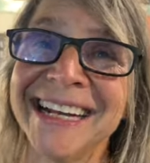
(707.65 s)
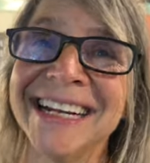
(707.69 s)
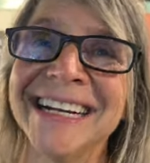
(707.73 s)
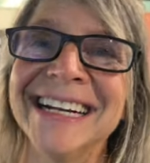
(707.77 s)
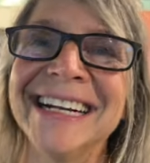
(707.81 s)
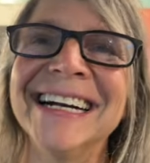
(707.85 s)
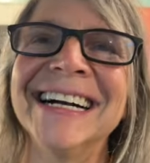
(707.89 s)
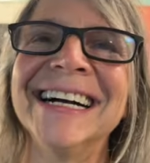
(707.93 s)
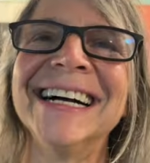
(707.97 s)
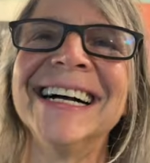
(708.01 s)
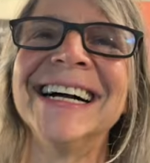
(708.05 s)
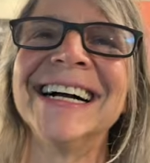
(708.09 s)
Oh,
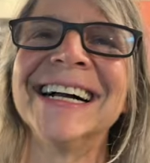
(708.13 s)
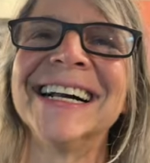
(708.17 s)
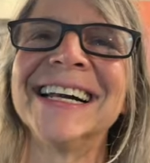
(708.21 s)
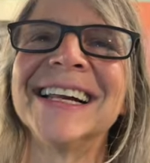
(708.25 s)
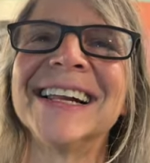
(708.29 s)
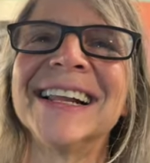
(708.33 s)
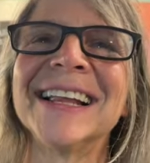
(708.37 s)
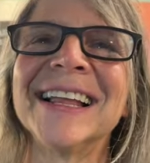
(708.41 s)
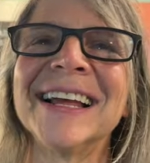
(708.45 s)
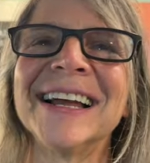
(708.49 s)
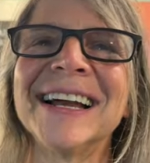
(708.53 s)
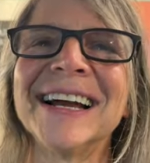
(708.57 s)
I didn't want to
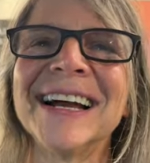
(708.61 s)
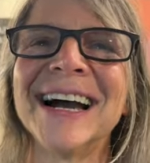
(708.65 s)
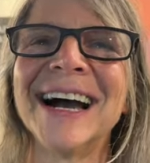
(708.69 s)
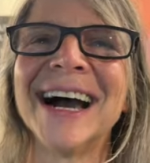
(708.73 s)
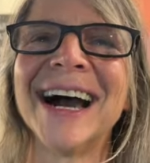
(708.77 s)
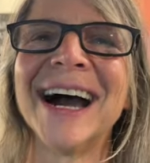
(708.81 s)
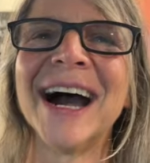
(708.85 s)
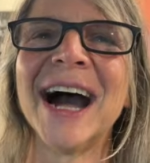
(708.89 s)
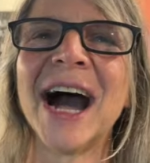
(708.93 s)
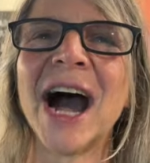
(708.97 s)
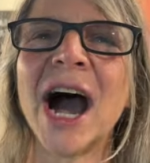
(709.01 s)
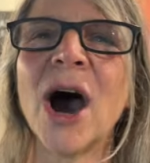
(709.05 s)
get that deep.
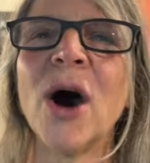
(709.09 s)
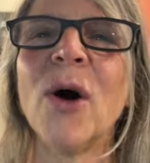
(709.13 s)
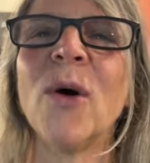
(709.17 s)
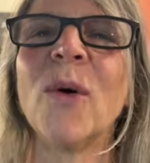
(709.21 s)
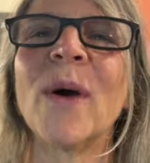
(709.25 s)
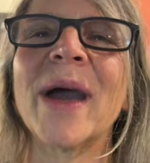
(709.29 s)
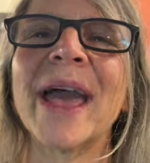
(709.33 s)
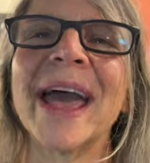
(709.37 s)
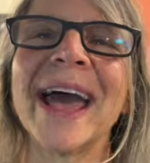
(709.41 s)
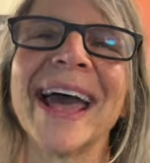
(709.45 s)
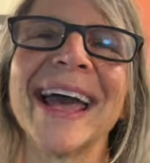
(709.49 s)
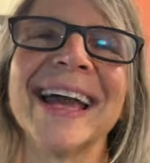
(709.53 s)
Oh,
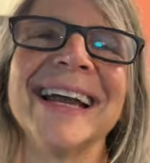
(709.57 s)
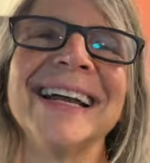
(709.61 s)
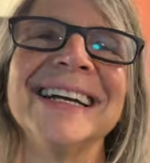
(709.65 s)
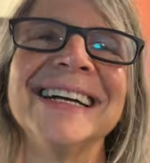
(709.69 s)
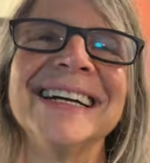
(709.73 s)
okay.